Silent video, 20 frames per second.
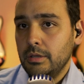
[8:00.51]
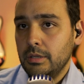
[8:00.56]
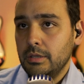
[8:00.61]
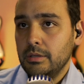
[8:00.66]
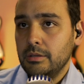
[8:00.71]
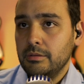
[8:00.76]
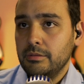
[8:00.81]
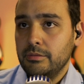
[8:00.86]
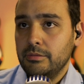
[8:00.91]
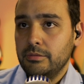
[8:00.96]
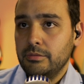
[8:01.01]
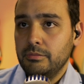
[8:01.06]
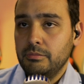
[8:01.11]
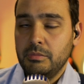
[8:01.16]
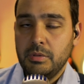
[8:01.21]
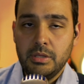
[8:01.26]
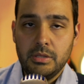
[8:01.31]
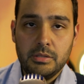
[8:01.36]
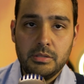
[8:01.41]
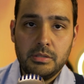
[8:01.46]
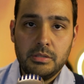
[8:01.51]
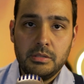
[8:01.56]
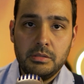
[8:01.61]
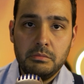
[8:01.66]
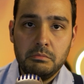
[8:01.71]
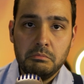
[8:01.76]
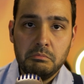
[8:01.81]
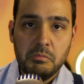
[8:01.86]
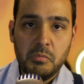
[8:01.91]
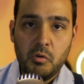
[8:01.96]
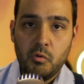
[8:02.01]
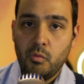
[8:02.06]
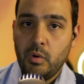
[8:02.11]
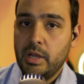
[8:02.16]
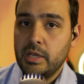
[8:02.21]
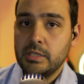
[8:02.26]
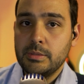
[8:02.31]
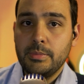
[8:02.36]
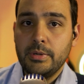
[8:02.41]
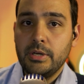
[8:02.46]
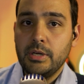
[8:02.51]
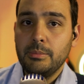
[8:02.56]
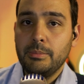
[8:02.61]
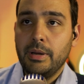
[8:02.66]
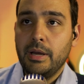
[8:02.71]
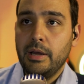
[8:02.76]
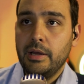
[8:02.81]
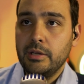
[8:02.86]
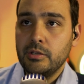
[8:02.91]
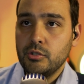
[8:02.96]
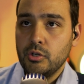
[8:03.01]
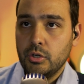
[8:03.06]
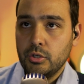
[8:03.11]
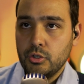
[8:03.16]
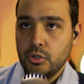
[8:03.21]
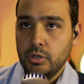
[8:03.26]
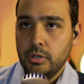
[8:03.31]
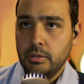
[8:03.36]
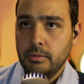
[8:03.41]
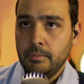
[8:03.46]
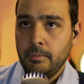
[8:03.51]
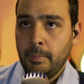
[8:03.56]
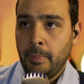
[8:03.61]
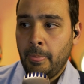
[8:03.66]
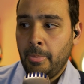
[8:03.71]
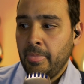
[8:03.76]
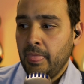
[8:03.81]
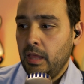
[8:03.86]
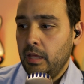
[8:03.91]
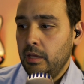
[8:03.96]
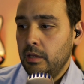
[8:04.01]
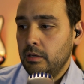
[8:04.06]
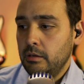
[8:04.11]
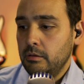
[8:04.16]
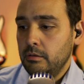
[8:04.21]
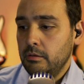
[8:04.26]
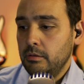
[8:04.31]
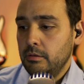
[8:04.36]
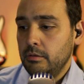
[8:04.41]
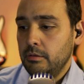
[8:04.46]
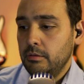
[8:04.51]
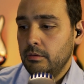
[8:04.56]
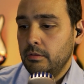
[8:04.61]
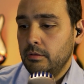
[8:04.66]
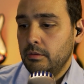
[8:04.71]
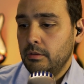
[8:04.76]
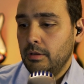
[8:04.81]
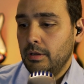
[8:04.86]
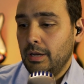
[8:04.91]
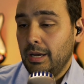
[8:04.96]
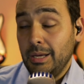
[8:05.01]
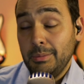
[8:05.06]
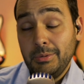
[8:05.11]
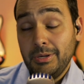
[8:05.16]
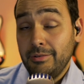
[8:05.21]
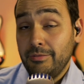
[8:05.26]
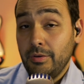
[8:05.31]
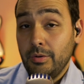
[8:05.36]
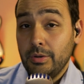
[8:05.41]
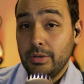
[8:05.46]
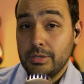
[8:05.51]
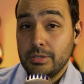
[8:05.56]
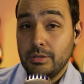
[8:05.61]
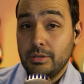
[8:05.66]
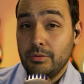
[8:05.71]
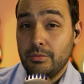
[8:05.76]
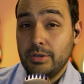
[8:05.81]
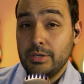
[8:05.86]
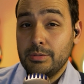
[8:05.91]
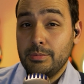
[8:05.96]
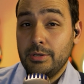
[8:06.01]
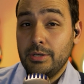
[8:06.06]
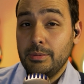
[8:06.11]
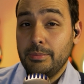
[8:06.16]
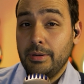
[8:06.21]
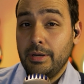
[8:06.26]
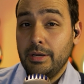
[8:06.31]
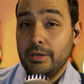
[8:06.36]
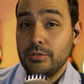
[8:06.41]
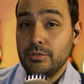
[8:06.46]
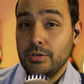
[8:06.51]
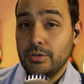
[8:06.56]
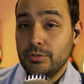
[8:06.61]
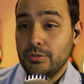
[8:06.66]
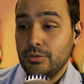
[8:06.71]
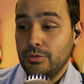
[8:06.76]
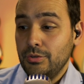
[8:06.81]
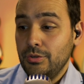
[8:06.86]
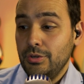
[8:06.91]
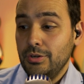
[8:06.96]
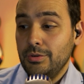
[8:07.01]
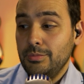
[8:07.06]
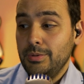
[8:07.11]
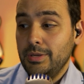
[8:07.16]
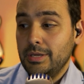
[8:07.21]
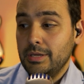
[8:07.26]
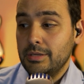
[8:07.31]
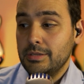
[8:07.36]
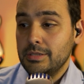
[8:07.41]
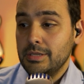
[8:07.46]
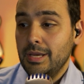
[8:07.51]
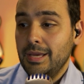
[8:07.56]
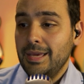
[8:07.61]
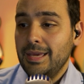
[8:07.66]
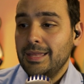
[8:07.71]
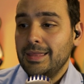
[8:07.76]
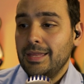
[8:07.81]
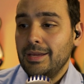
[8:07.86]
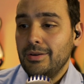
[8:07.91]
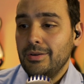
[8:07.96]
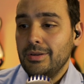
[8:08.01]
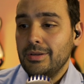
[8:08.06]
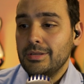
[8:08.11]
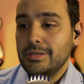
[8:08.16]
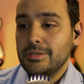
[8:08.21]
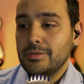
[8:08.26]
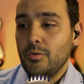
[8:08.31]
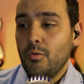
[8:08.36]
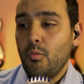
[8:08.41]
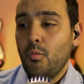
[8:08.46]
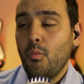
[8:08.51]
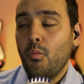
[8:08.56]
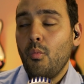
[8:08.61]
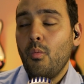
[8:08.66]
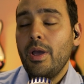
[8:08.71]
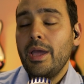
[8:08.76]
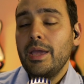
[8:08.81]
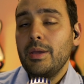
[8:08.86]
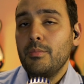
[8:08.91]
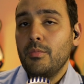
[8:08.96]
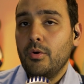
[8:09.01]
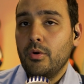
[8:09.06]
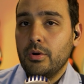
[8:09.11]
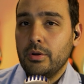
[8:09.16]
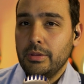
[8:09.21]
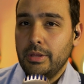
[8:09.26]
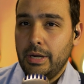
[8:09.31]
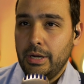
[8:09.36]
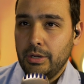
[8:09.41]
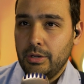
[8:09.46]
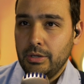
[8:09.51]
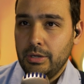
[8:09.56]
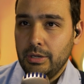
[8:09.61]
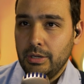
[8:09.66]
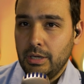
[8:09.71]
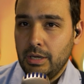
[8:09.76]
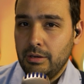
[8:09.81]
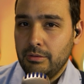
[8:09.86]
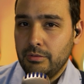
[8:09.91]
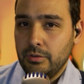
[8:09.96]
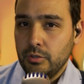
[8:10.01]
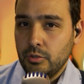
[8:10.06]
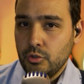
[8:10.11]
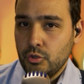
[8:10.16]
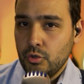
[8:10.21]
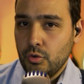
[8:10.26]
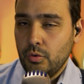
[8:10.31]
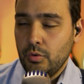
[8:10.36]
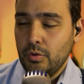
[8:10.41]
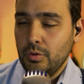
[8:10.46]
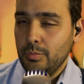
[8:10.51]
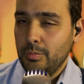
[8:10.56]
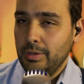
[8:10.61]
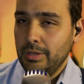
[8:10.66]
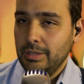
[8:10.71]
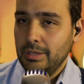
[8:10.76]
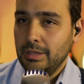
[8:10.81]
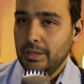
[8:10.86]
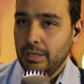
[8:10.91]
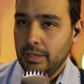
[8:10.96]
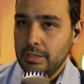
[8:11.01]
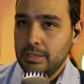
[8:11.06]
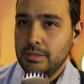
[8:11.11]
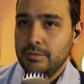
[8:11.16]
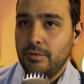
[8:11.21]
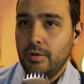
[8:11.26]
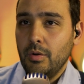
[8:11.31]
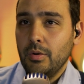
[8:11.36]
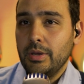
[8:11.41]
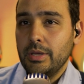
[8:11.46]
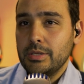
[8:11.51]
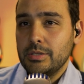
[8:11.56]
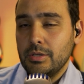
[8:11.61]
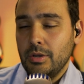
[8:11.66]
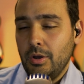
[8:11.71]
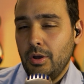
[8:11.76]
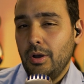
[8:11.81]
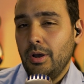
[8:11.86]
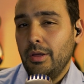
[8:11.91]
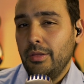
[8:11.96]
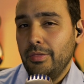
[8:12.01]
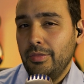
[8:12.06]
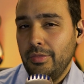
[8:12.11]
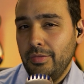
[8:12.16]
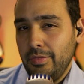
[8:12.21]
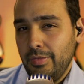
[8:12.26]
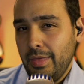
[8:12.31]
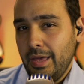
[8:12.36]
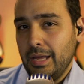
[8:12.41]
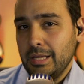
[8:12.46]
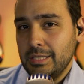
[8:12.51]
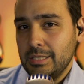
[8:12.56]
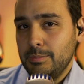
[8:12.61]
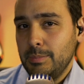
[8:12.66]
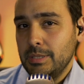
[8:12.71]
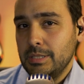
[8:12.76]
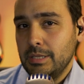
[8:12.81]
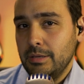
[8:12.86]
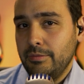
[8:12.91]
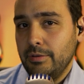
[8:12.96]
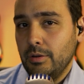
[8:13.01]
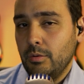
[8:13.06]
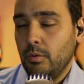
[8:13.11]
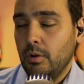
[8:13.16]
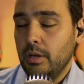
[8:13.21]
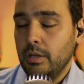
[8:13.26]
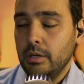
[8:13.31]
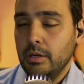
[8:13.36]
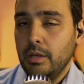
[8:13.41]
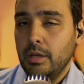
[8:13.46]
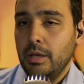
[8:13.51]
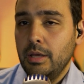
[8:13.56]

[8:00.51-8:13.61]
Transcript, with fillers: of this Raspberry Pi junction. And I'm going to focus on the Raspberry Pi junction here because there is way more that I could uncover and show you, but let's focus on that specific one.